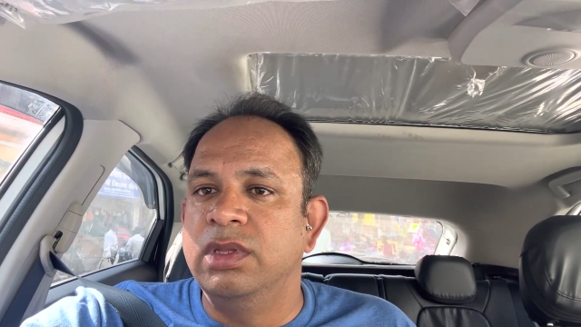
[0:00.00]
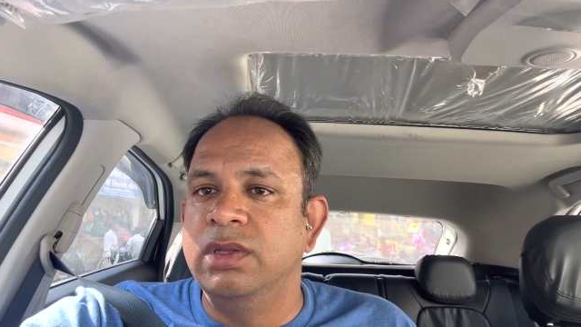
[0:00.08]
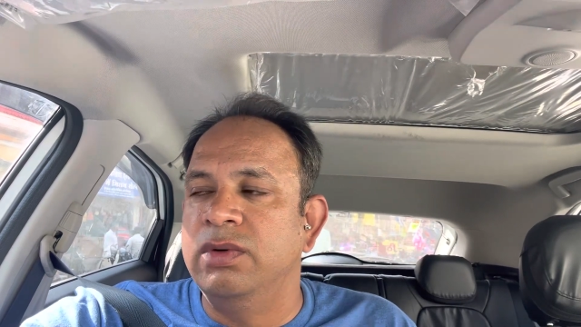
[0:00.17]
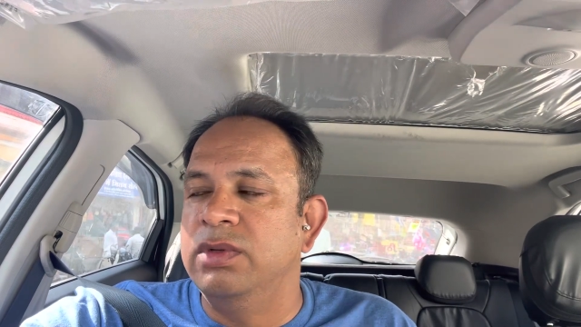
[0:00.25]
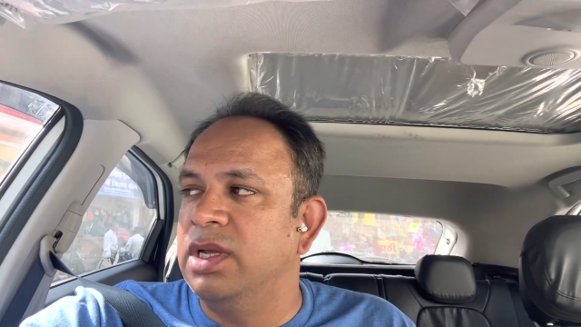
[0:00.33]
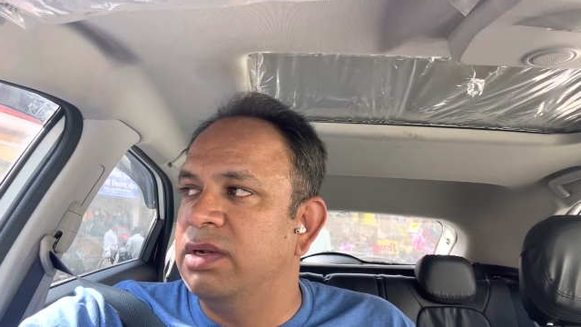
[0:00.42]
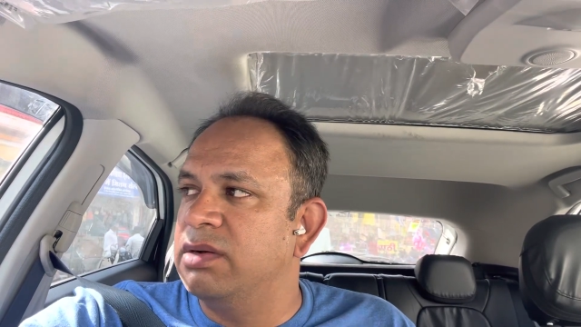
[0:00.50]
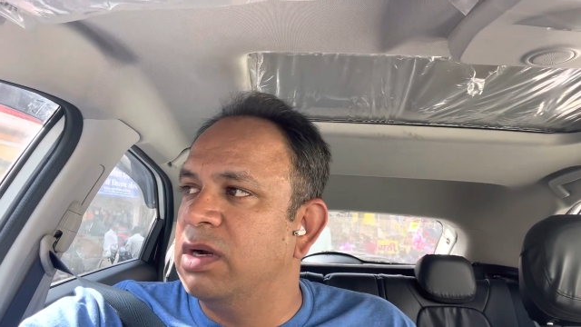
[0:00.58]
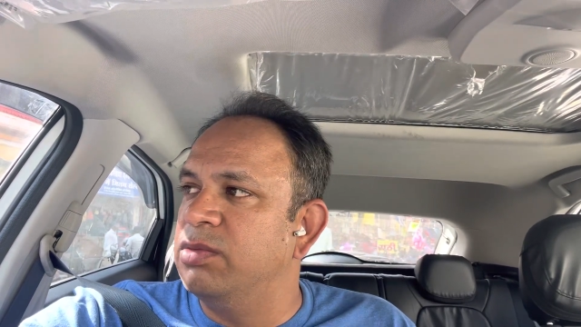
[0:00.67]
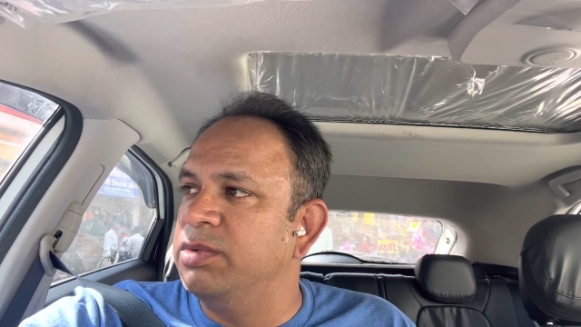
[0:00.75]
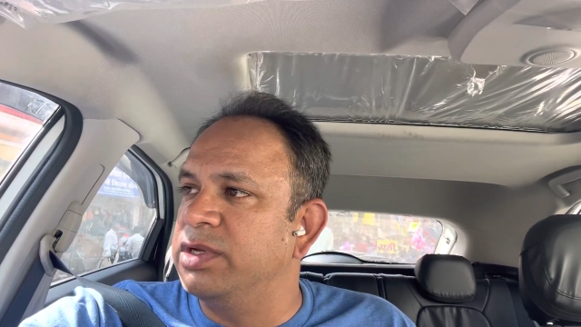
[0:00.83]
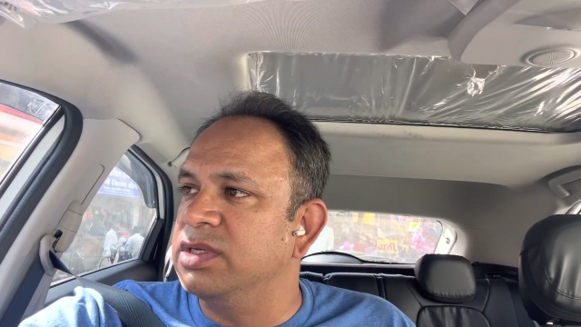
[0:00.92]
through that
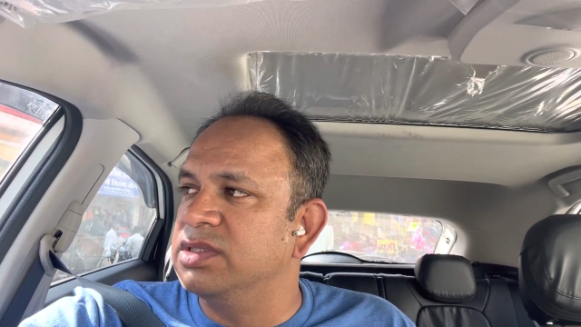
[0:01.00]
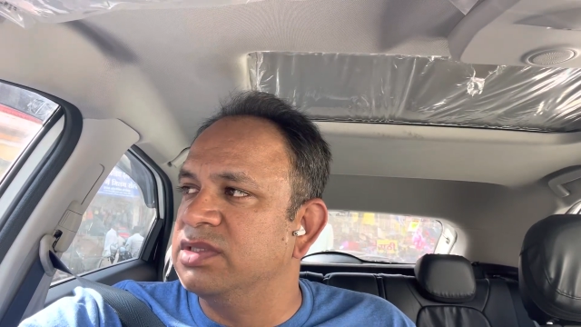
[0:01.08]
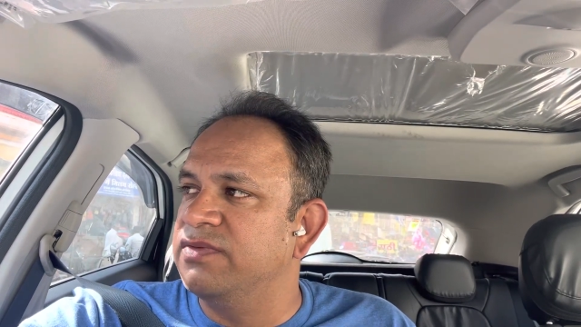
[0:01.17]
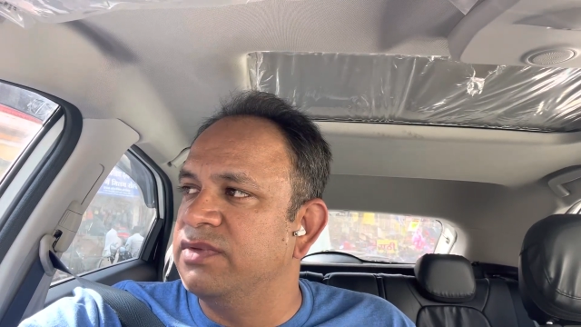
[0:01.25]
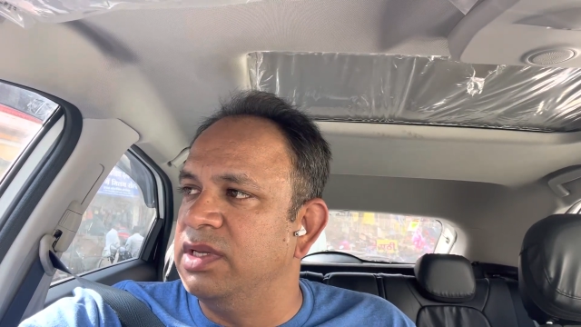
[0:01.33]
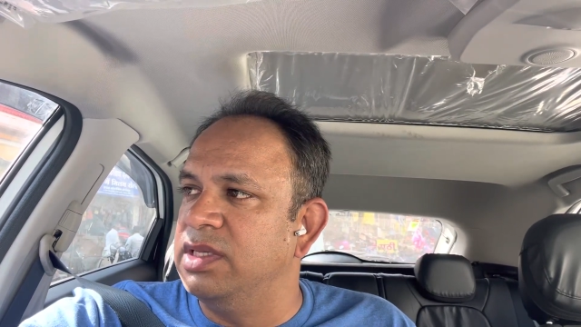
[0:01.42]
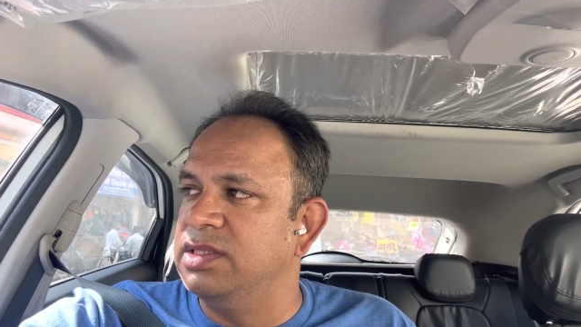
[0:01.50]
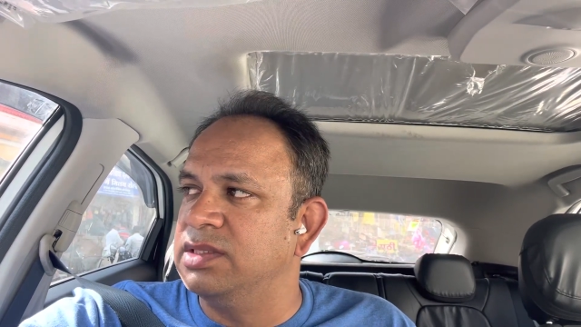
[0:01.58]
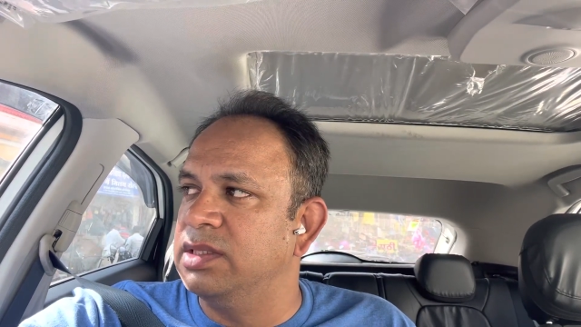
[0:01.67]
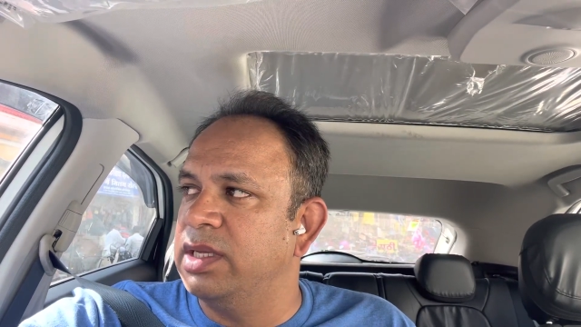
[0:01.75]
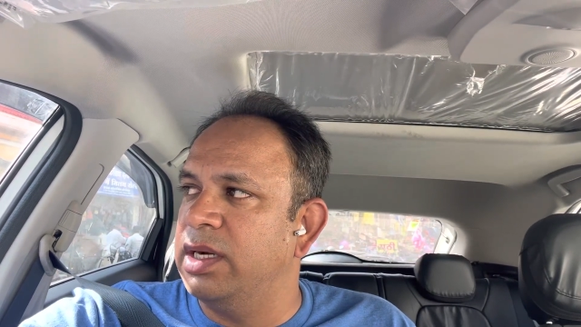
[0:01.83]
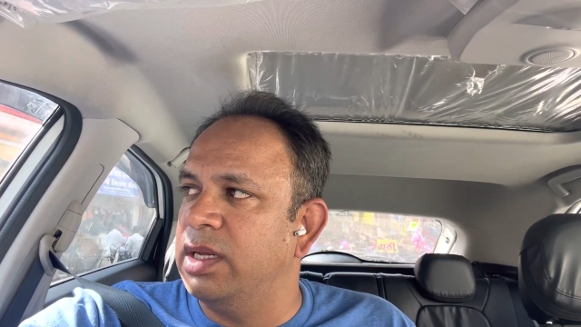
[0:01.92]
route because of the
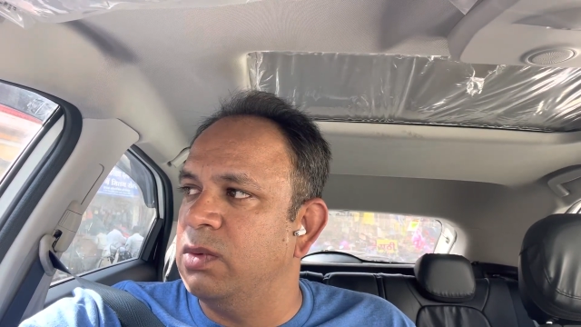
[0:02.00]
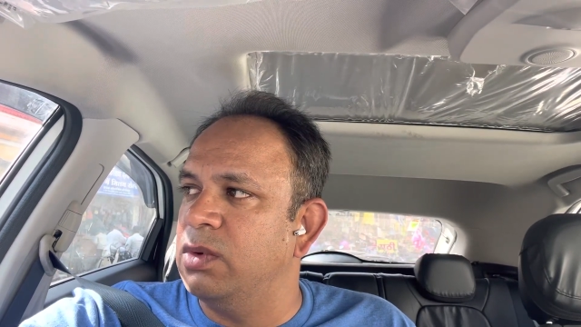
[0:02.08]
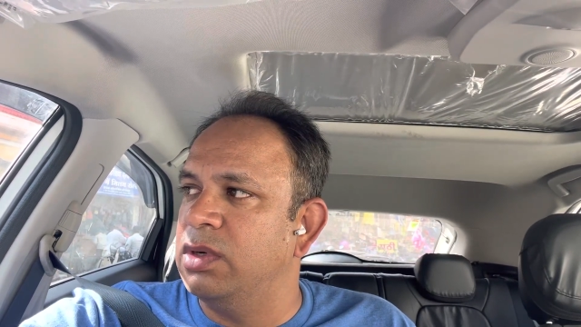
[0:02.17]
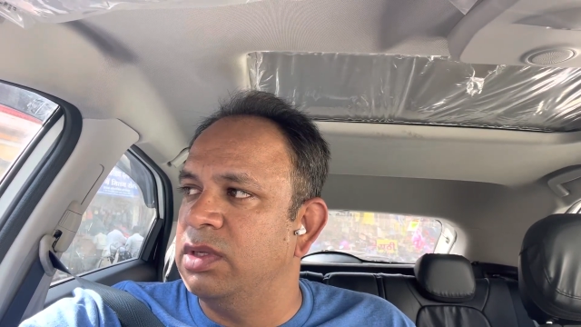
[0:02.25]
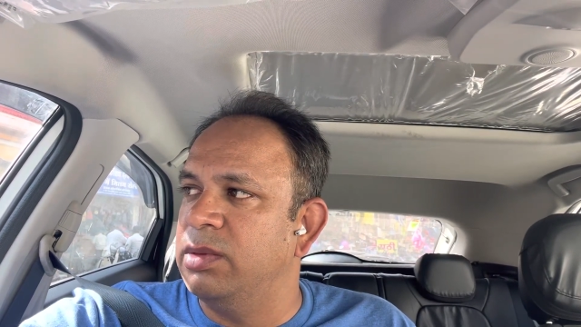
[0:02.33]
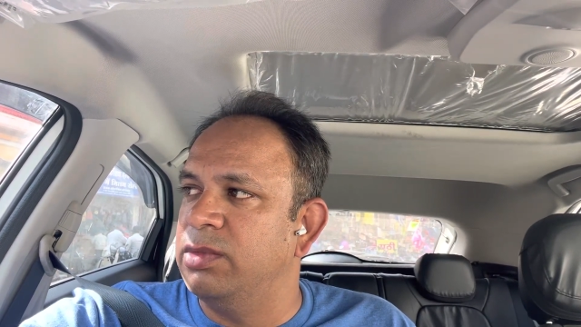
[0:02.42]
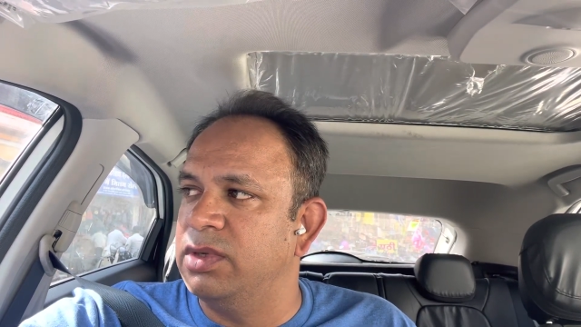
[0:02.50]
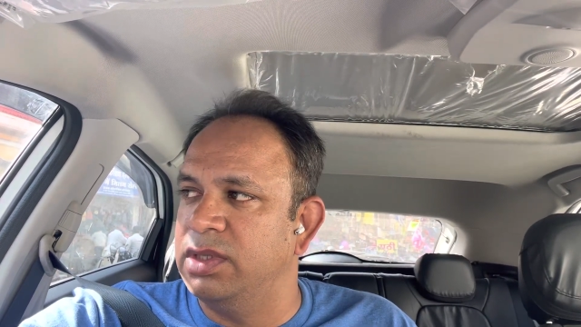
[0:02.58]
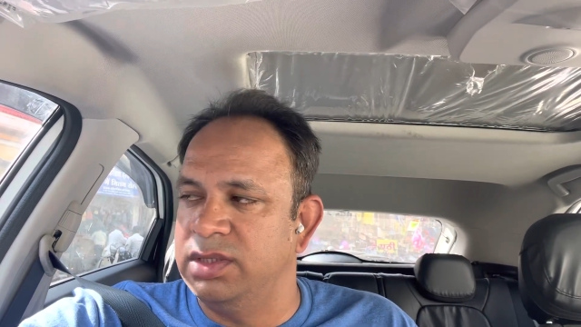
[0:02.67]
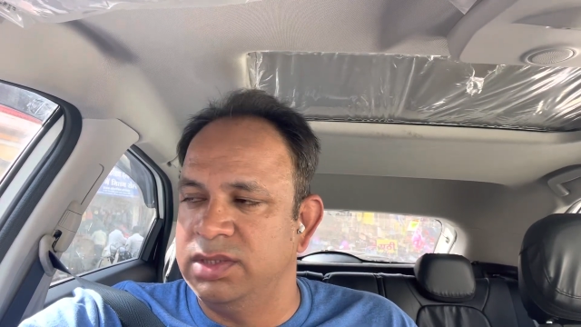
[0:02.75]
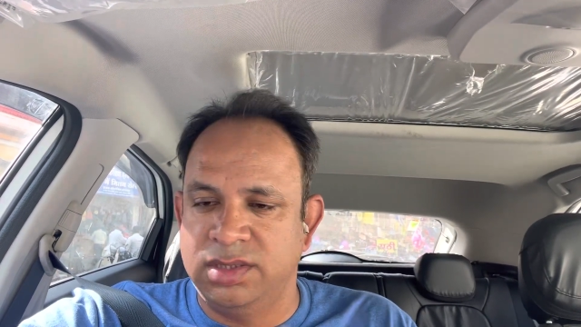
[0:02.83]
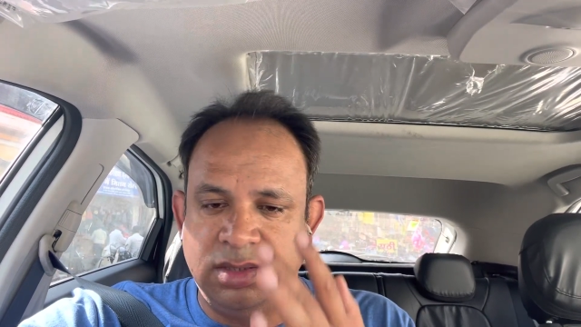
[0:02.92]
reason that I want them to
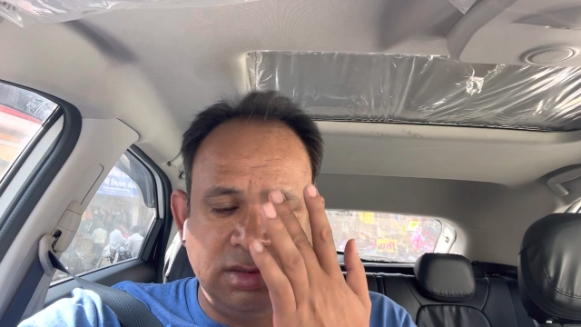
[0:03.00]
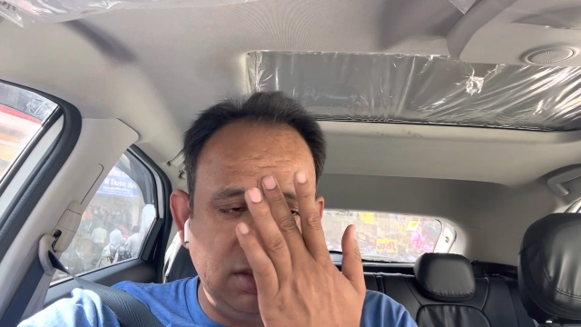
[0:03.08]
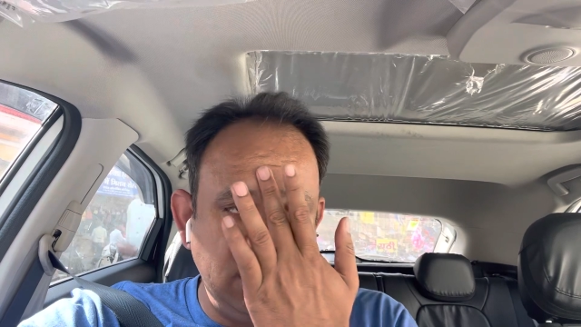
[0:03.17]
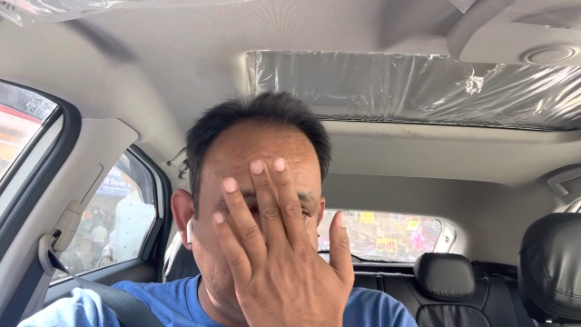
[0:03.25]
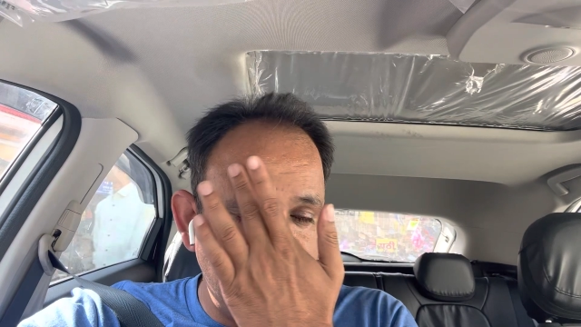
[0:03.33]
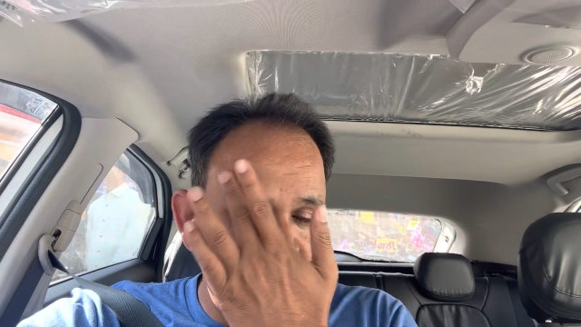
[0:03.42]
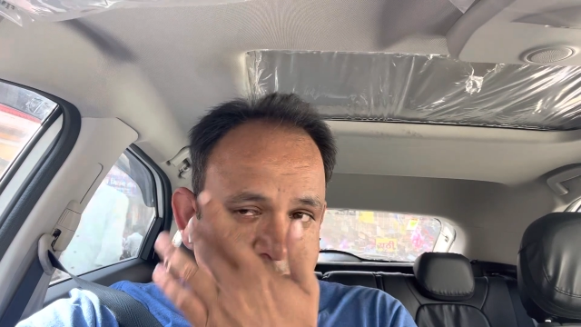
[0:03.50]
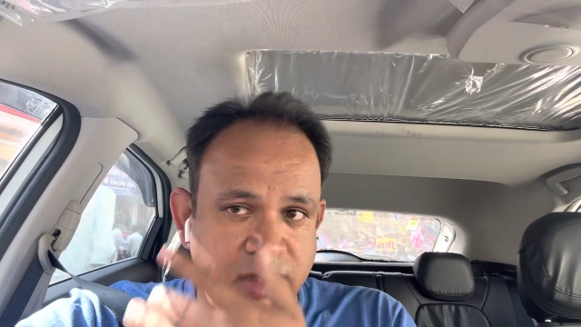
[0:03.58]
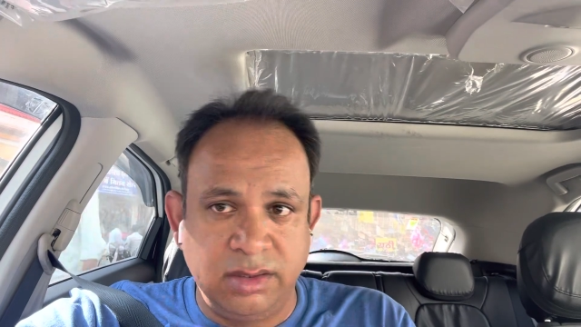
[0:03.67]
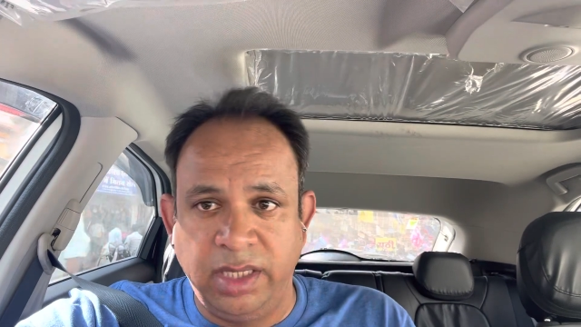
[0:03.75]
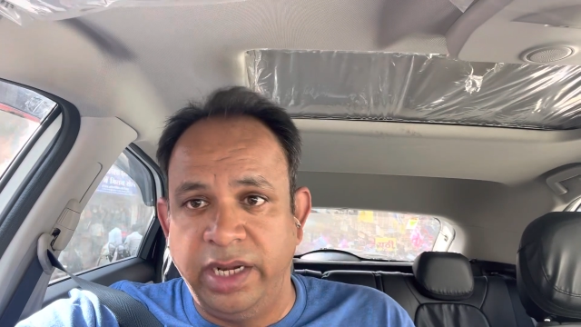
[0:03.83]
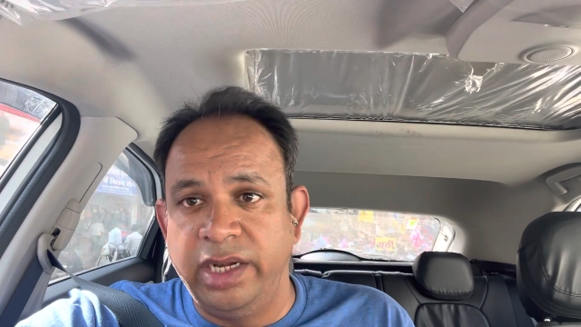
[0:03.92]
learn
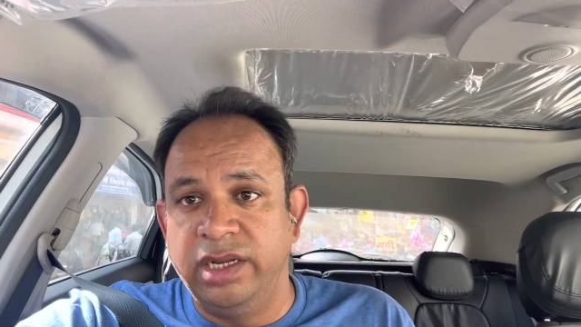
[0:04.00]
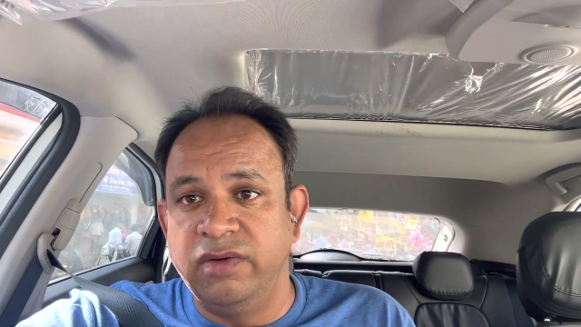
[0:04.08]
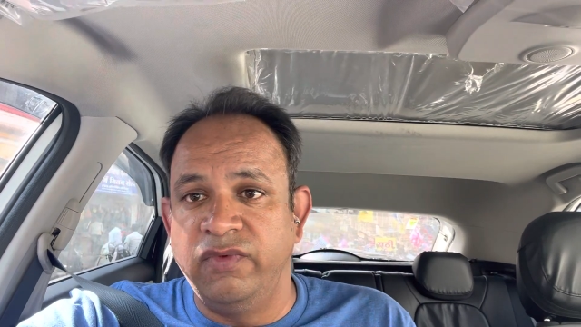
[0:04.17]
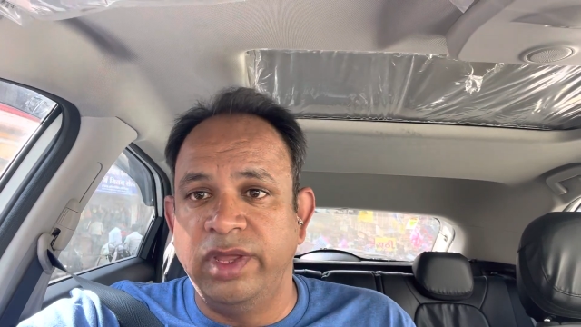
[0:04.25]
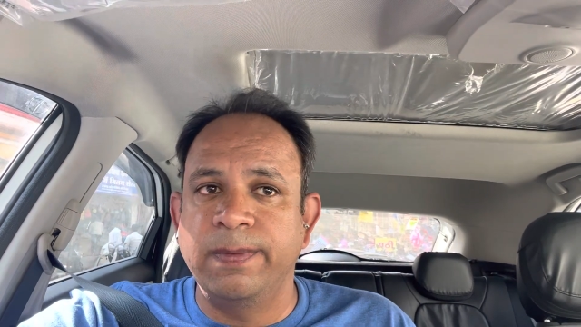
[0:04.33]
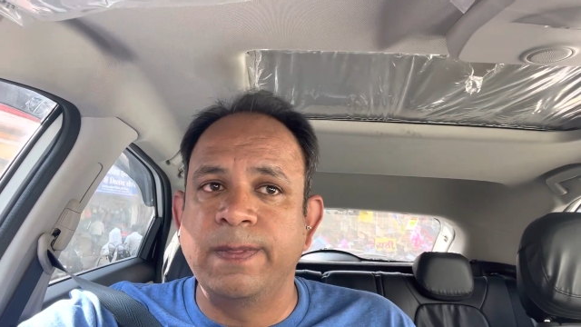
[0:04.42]
the Indian way